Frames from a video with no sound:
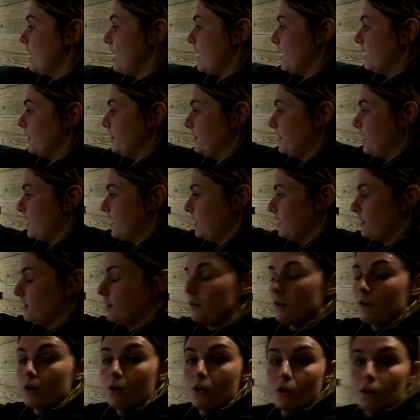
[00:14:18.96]
and
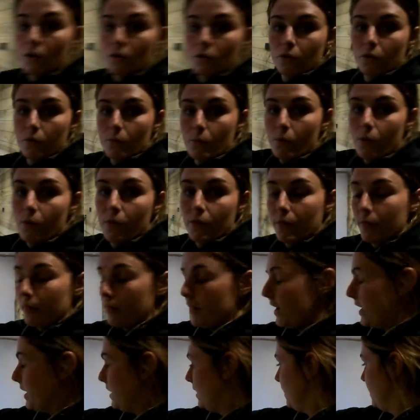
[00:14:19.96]
then another one
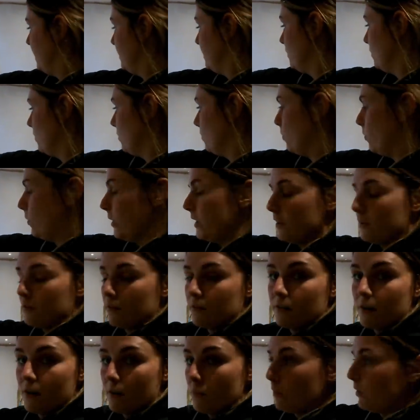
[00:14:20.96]
that is on
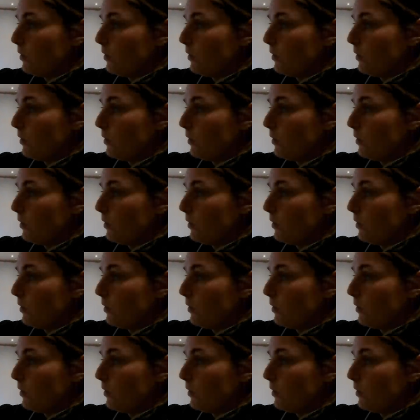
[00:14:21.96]
wheels that